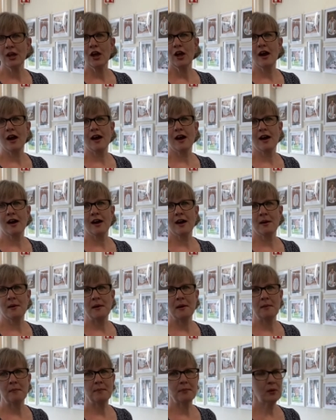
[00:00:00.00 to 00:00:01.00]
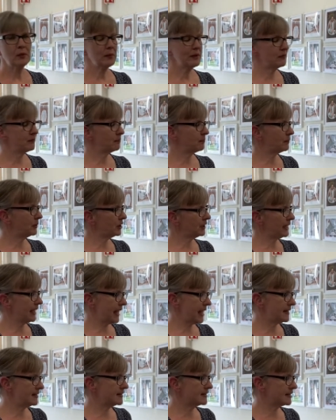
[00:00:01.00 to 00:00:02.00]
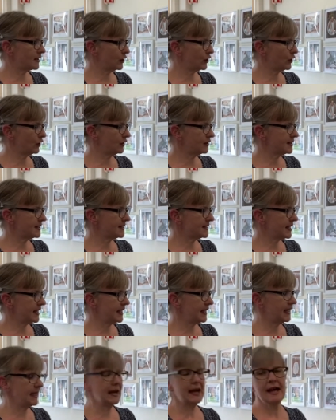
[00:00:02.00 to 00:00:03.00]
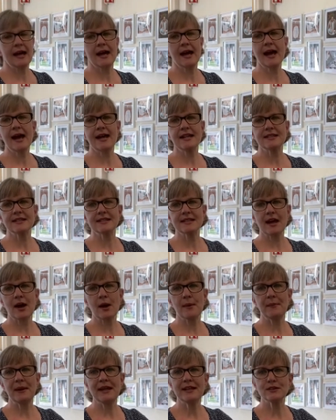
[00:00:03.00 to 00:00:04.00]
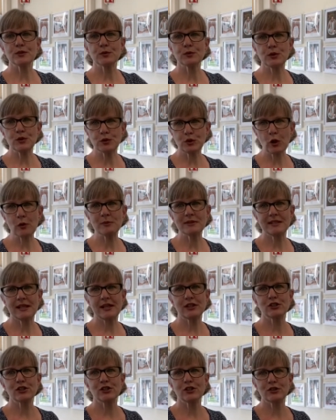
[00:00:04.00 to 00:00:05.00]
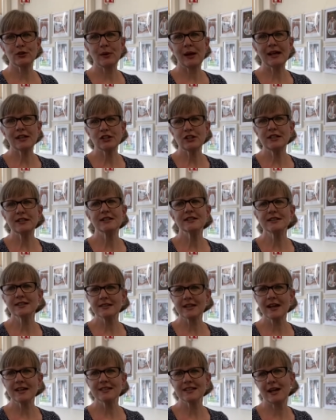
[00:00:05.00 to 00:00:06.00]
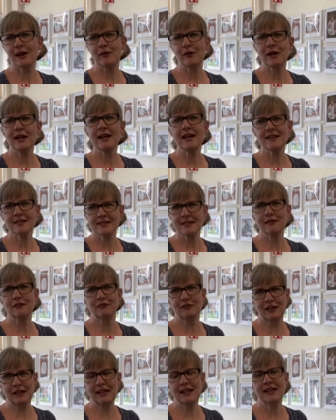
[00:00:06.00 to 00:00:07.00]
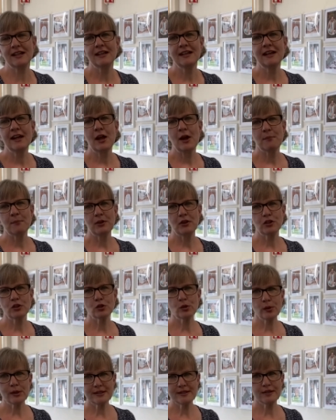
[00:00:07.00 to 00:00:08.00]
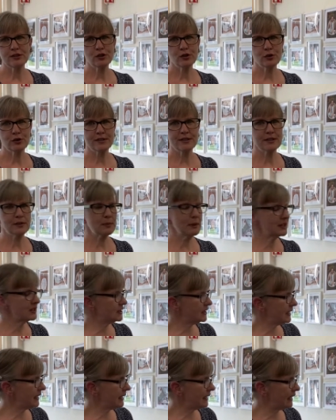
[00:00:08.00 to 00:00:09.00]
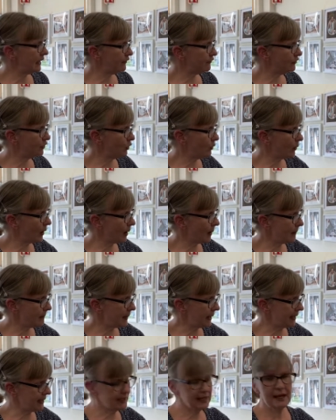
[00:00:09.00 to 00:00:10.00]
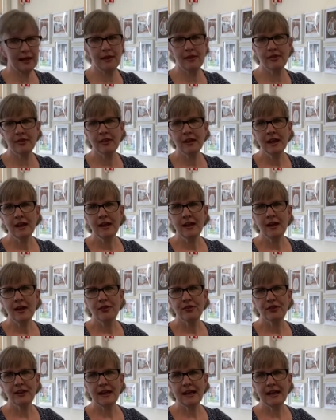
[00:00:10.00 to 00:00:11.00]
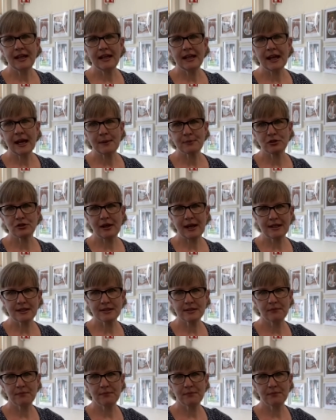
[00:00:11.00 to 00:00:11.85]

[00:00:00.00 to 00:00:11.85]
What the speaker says: but we've put it in so you can see, and it's also top stitched, so actually it does stand out. It is lovely, but the choice is yours, especially if you are making the abstract